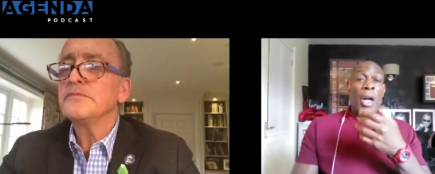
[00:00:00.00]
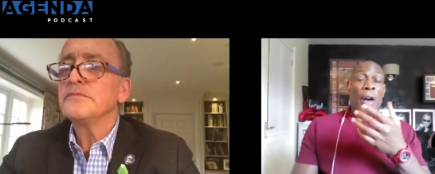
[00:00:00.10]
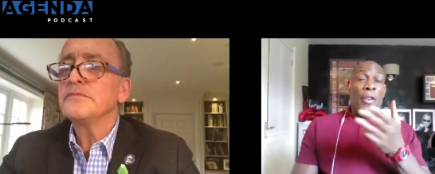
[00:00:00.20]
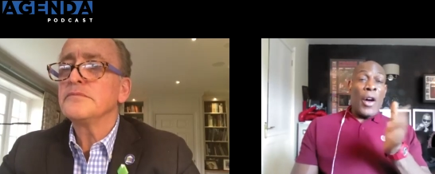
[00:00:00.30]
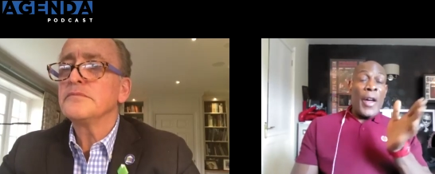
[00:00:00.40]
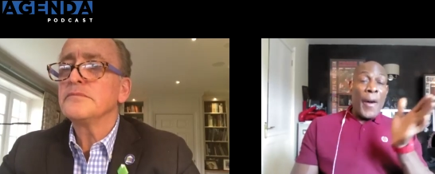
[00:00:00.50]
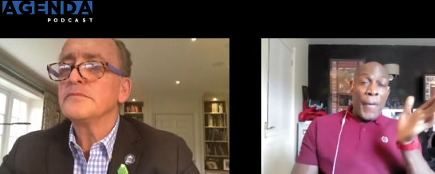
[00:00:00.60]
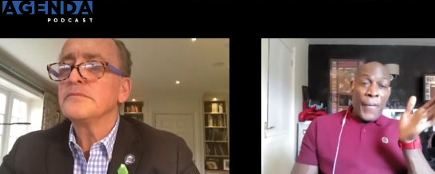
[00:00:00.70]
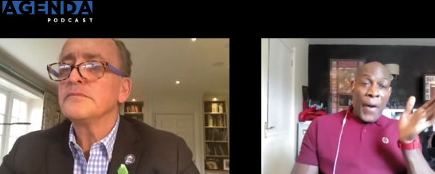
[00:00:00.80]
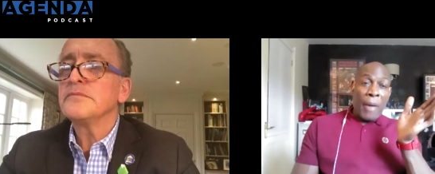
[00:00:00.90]
Speaker 1: I've got a
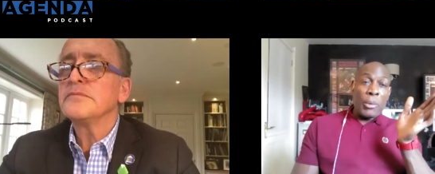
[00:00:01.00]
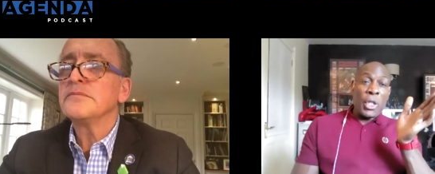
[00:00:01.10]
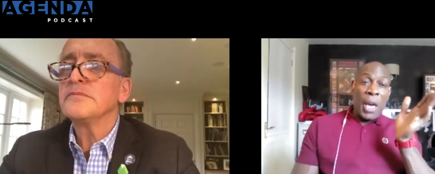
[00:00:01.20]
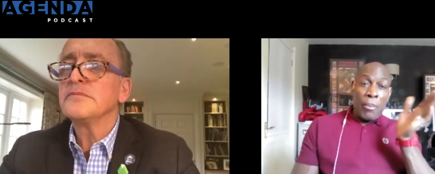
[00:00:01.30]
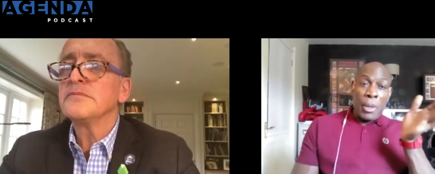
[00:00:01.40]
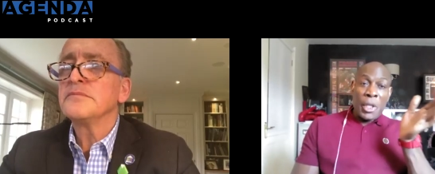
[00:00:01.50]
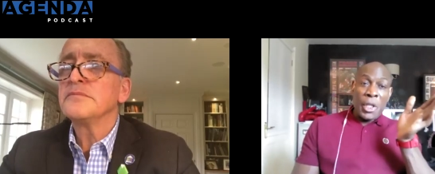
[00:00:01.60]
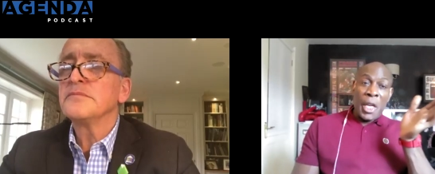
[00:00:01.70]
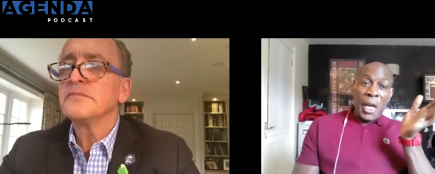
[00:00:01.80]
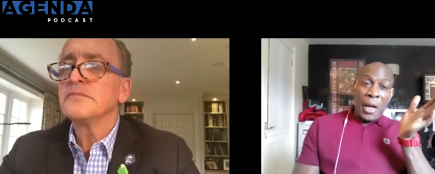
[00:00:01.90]
health farm, Champneys
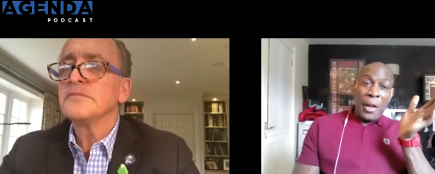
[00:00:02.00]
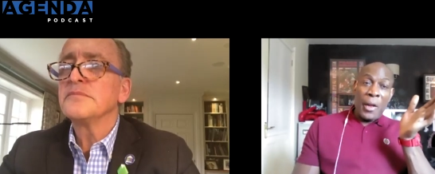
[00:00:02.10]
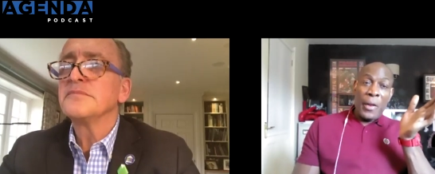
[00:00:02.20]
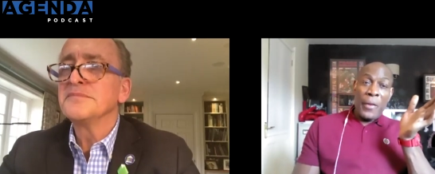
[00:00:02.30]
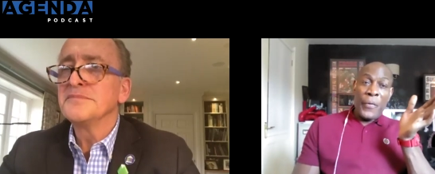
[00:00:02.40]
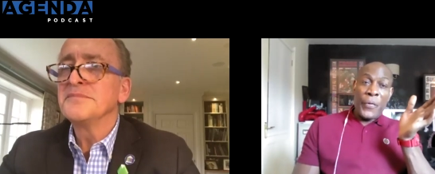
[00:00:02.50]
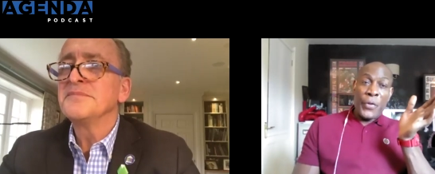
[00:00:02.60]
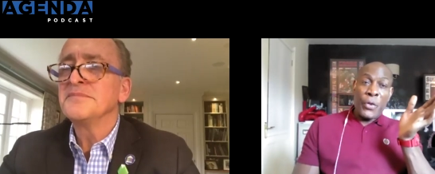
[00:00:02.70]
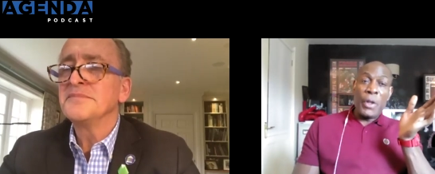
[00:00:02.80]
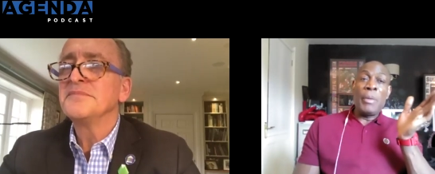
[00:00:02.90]
now,
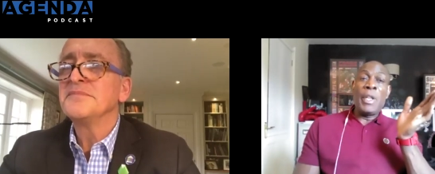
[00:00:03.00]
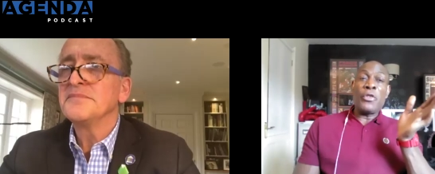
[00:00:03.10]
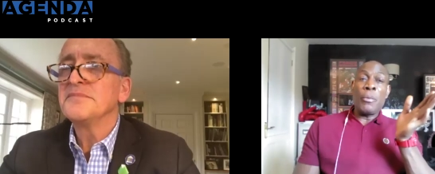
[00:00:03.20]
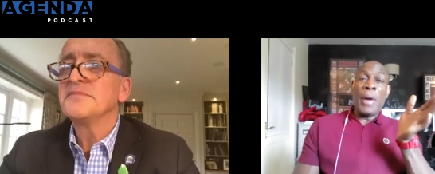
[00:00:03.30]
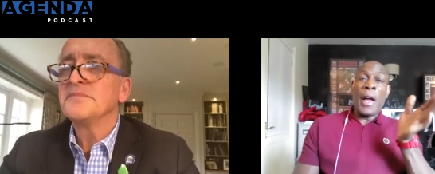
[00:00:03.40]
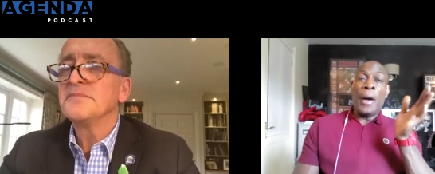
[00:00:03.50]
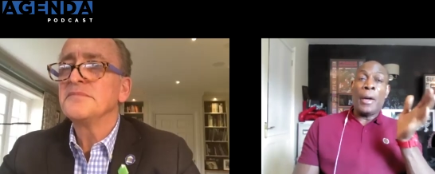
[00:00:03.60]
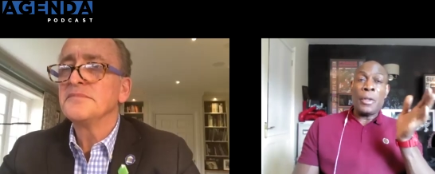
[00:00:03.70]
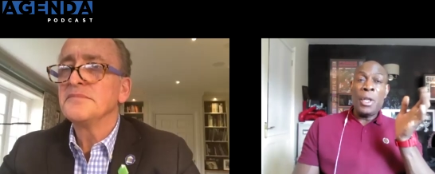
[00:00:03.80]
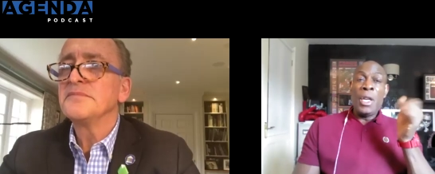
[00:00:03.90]
twenty minutes from my
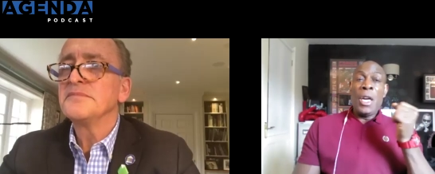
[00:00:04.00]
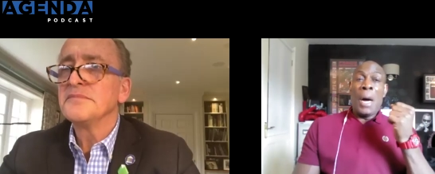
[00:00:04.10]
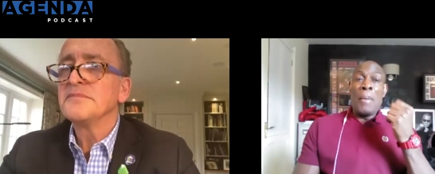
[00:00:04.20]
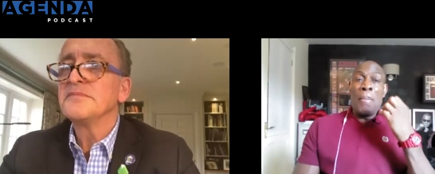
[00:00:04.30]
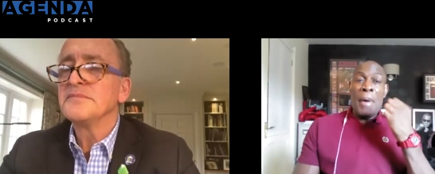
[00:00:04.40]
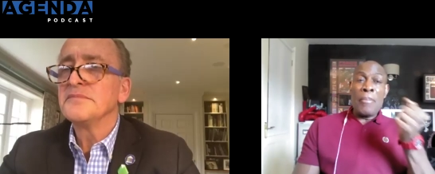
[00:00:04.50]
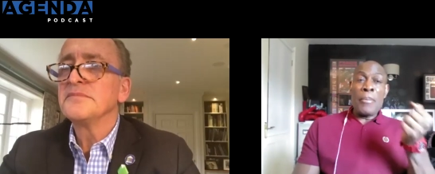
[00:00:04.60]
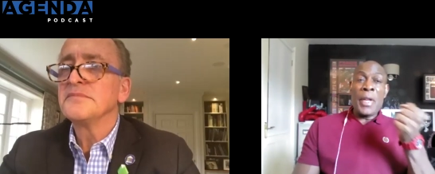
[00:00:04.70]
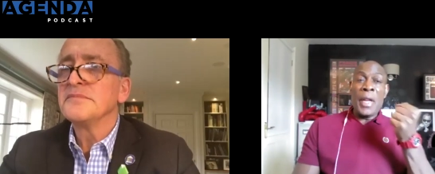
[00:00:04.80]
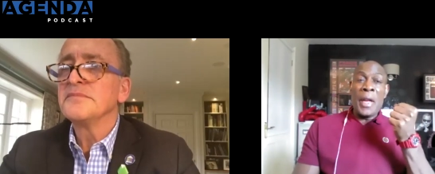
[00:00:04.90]
house. I'm a
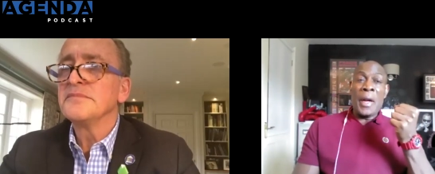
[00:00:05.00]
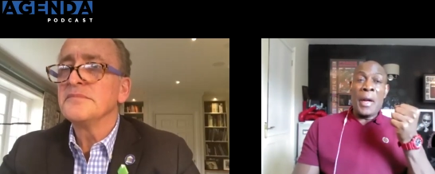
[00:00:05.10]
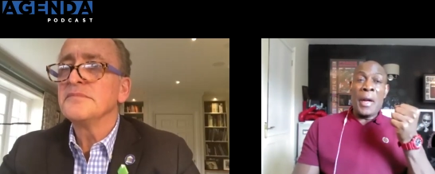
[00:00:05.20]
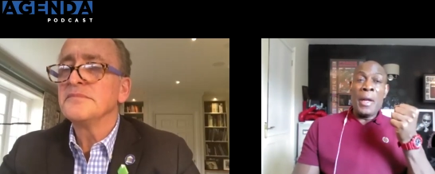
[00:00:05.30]
member there.